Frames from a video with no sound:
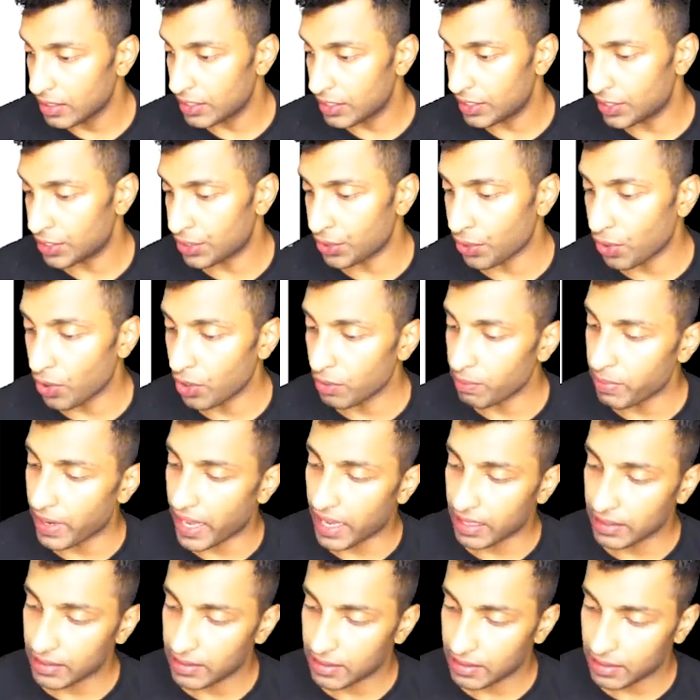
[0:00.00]
Strong
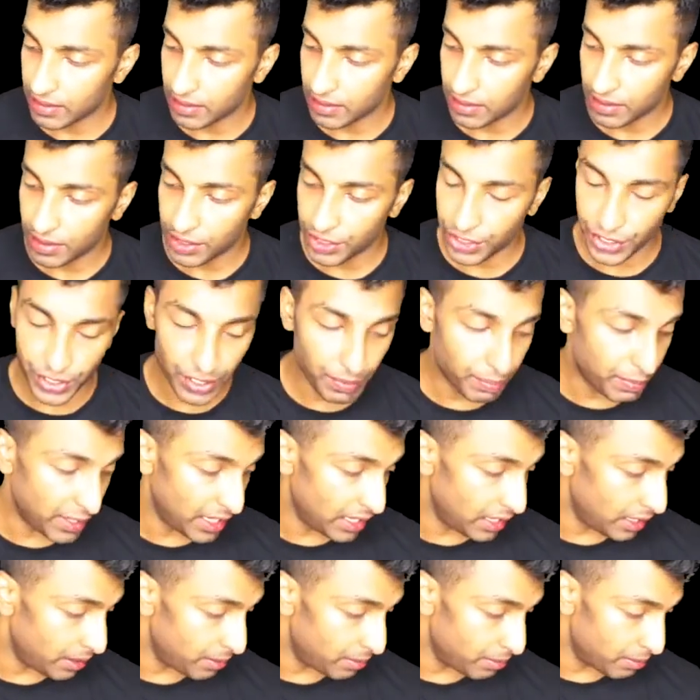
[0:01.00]
banks should
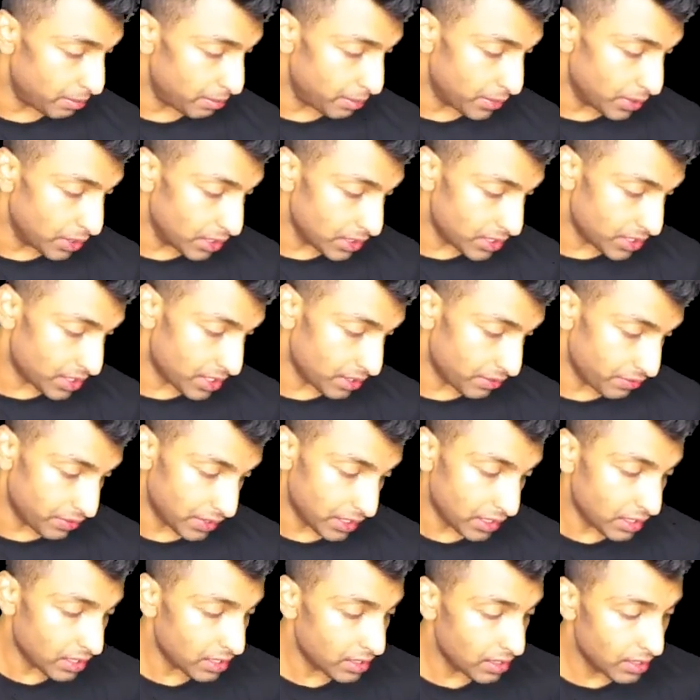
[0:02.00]
be merged
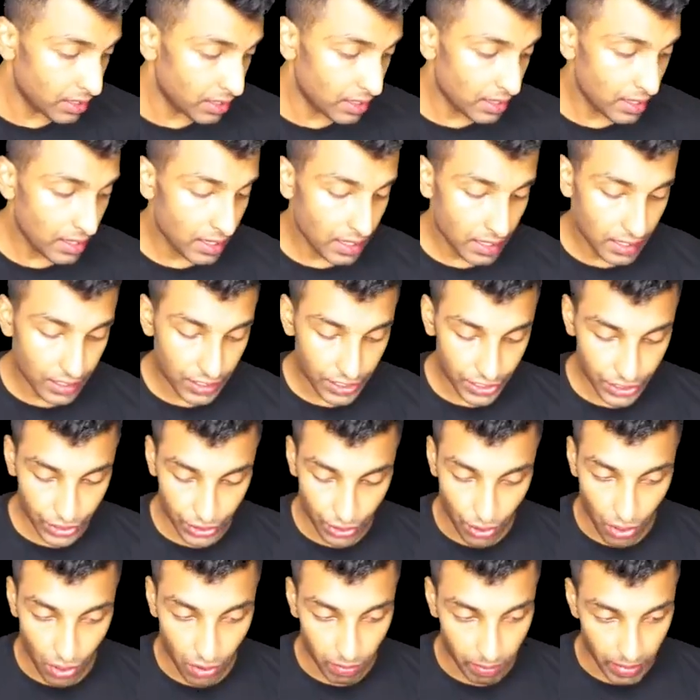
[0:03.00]
with
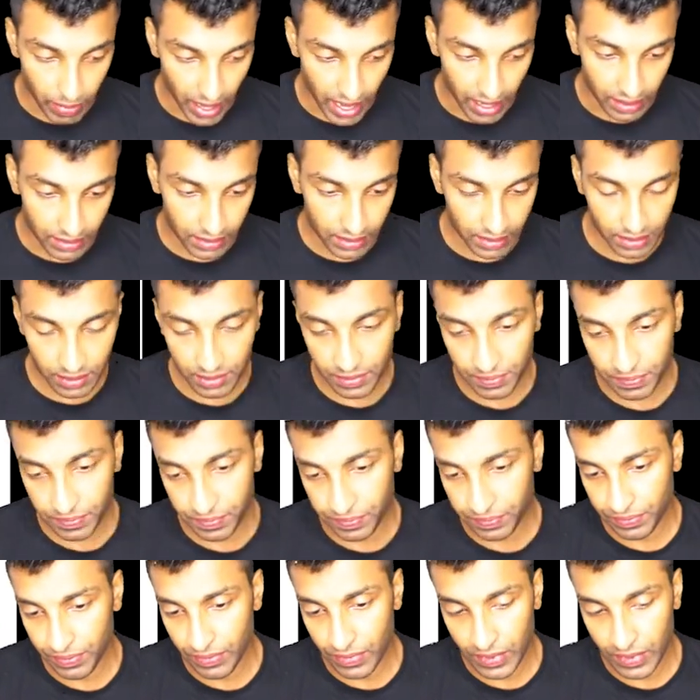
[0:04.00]
strong banks
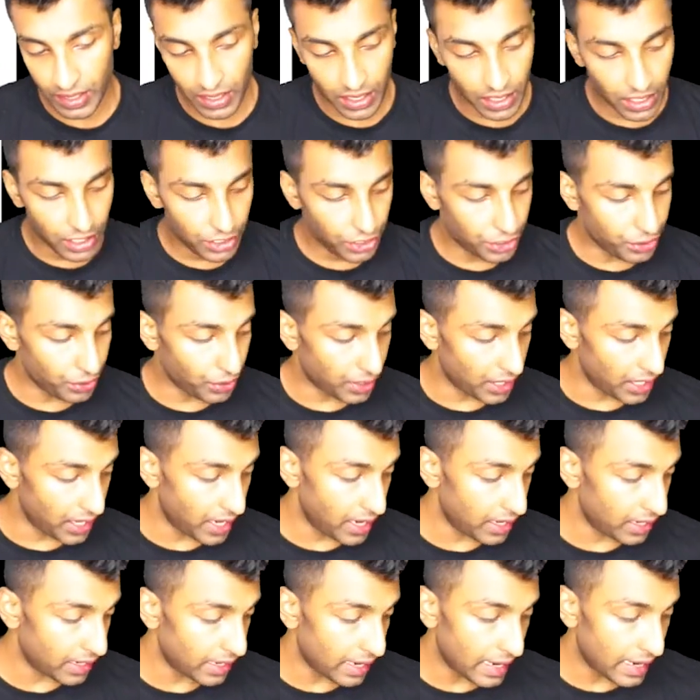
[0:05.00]
to
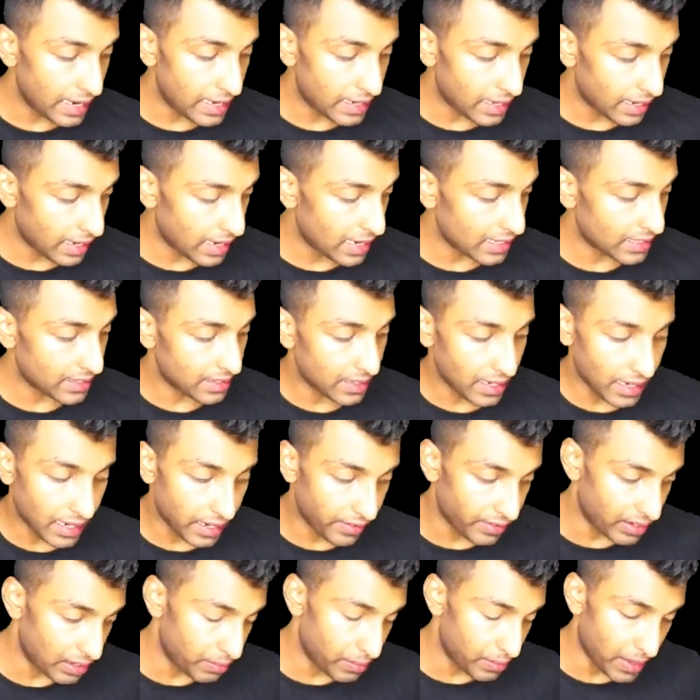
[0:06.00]
create international
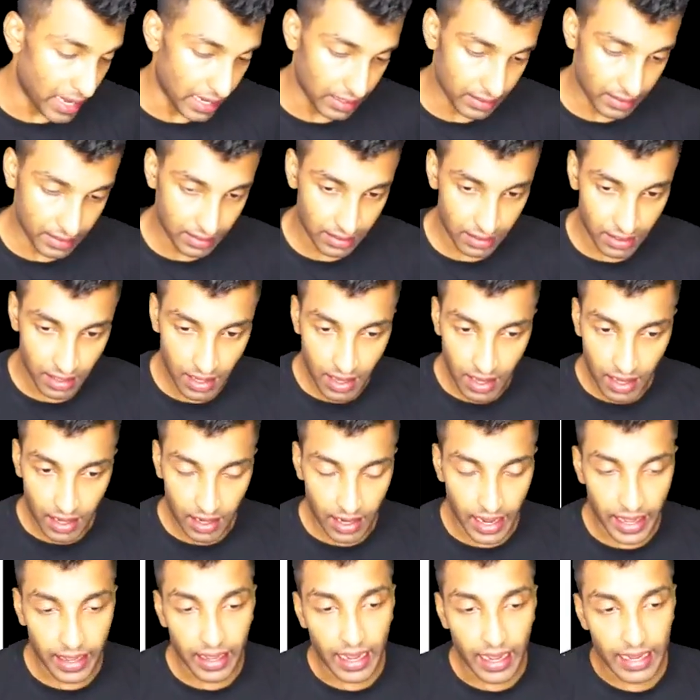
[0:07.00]
level banks
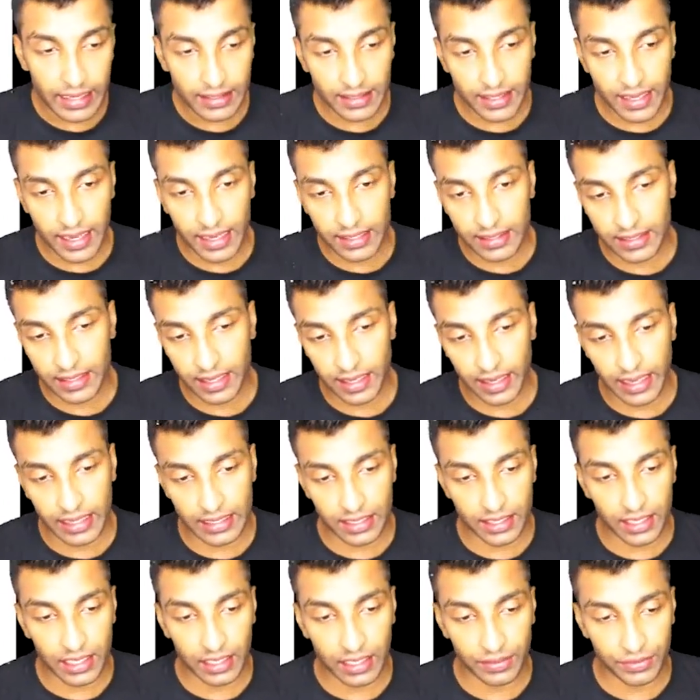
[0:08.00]
like
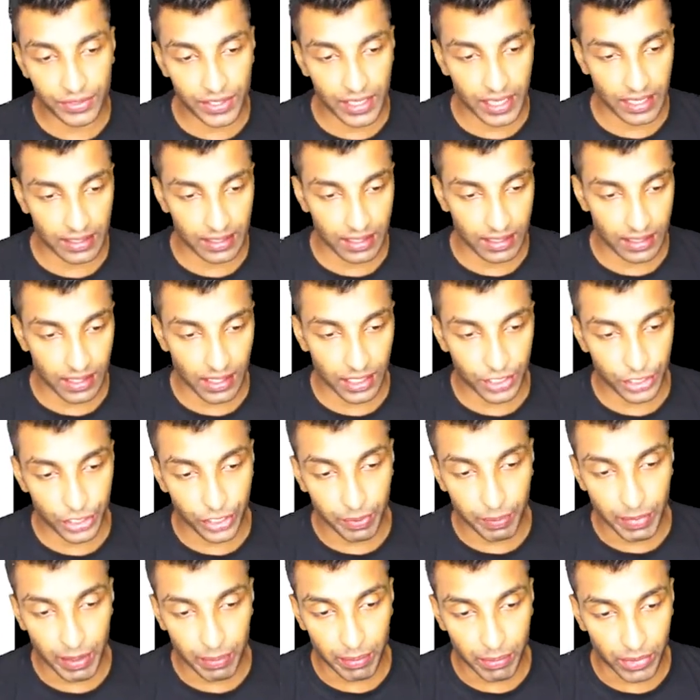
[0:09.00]
ICICI, HDFC, etc. It
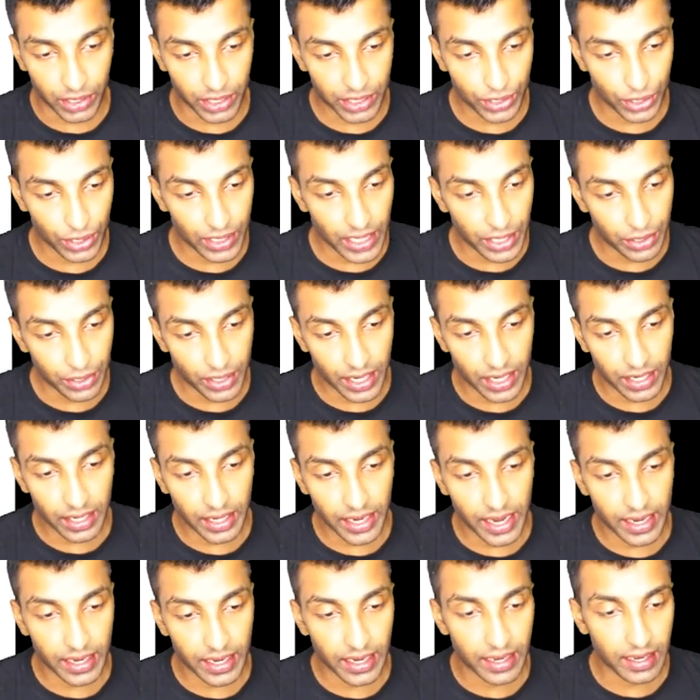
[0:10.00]
should be merged so that you can
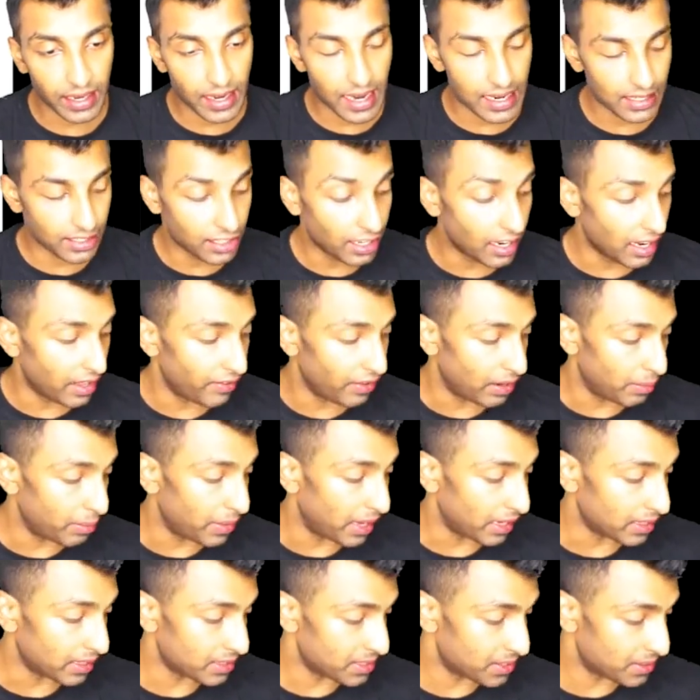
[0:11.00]
create international level
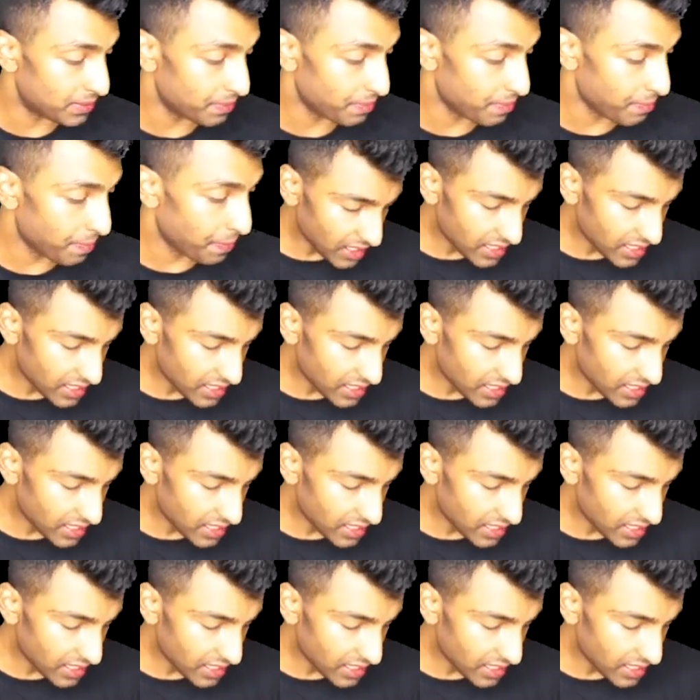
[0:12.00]
banks.